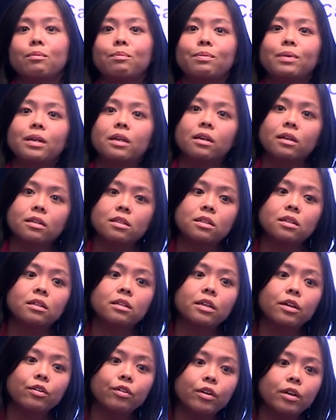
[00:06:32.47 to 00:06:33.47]
because
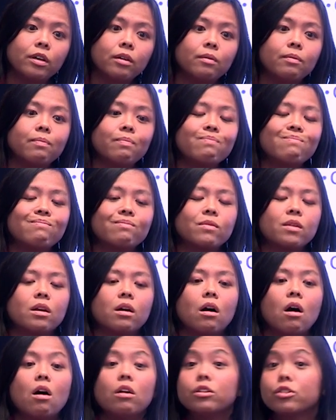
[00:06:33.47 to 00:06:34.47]
delirium
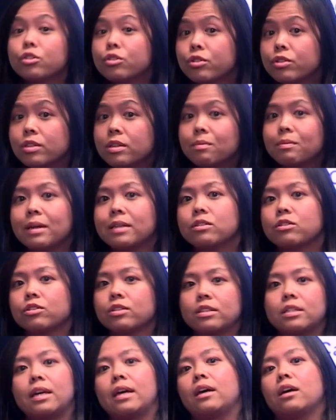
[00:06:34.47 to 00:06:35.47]
alters the mental
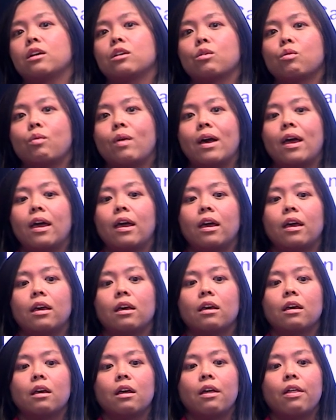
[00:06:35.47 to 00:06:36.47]
state in a way